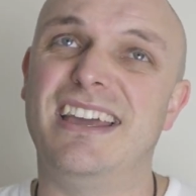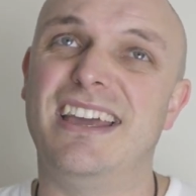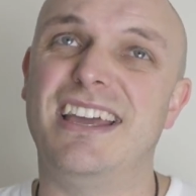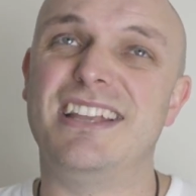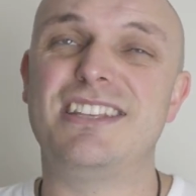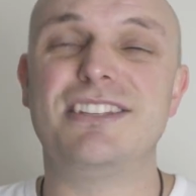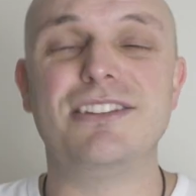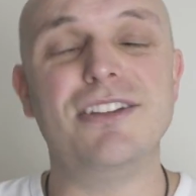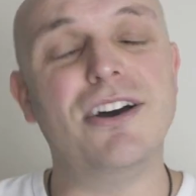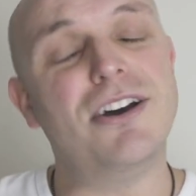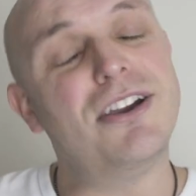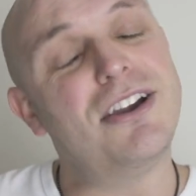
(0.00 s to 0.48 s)

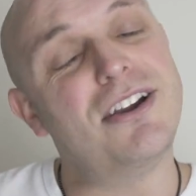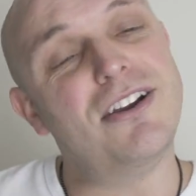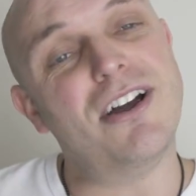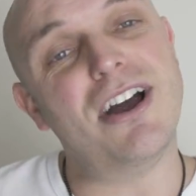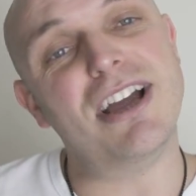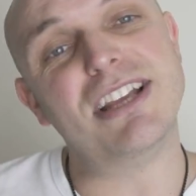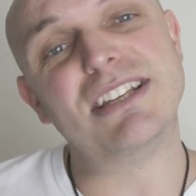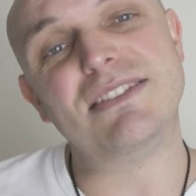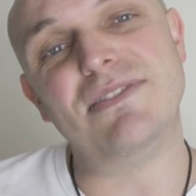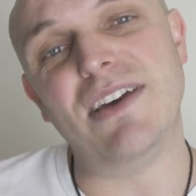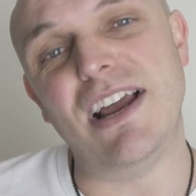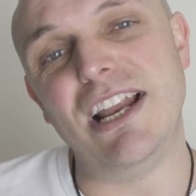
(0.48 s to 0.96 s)
it's not a
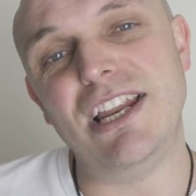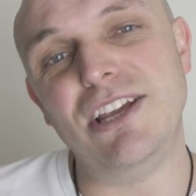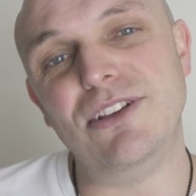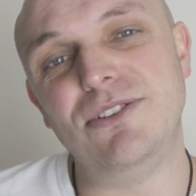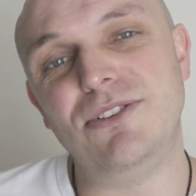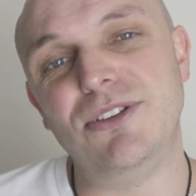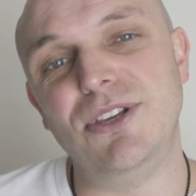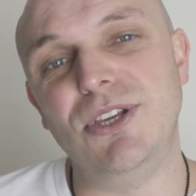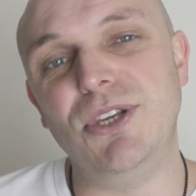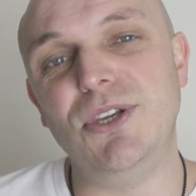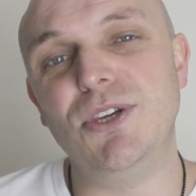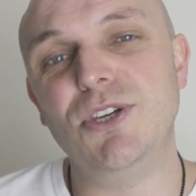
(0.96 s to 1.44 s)
nice
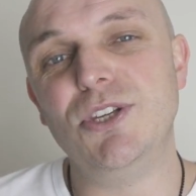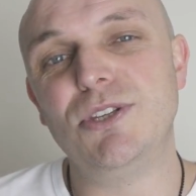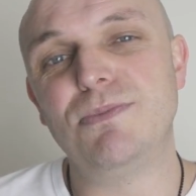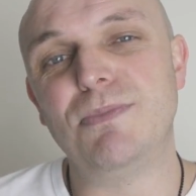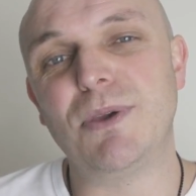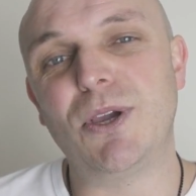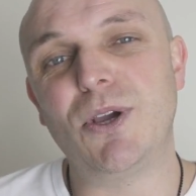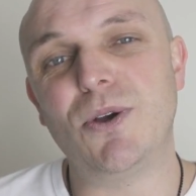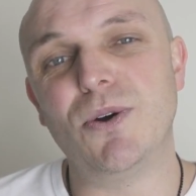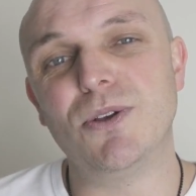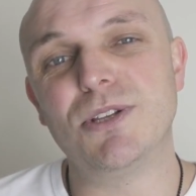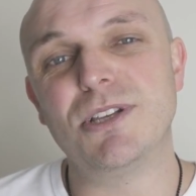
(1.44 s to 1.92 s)
value to use
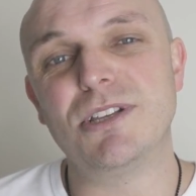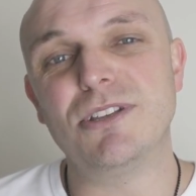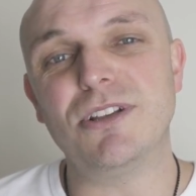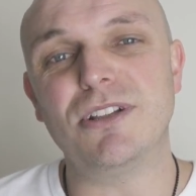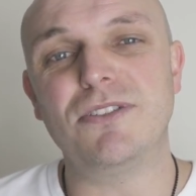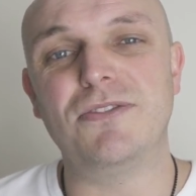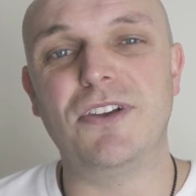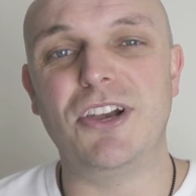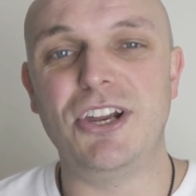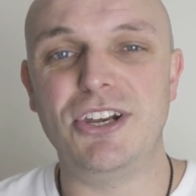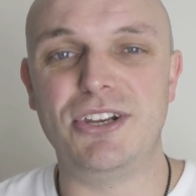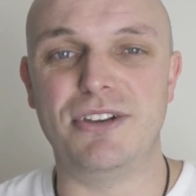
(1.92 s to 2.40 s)
because it's
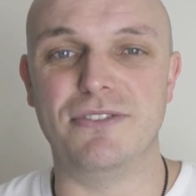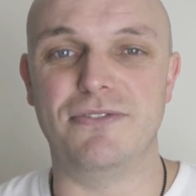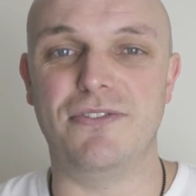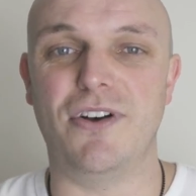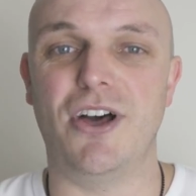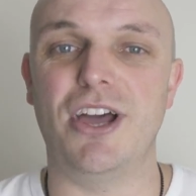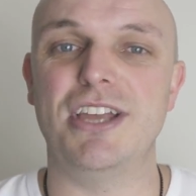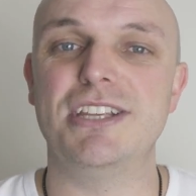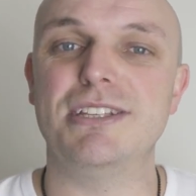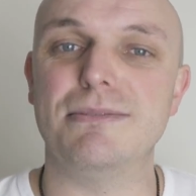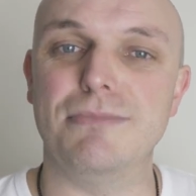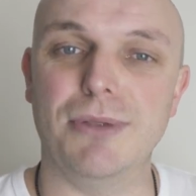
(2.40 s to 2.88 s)
not very
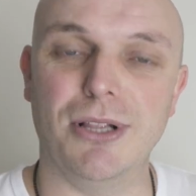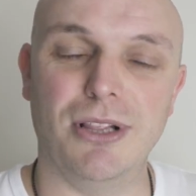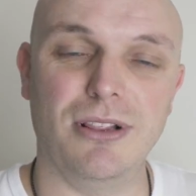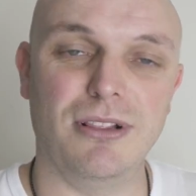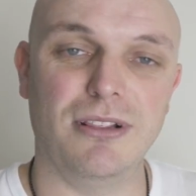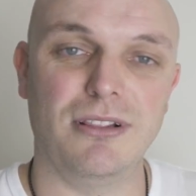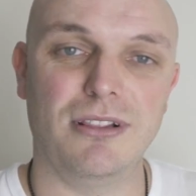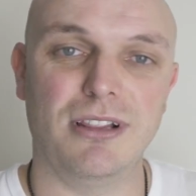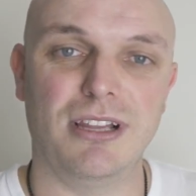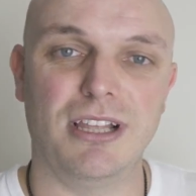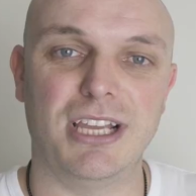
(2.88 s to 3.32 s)
divisible,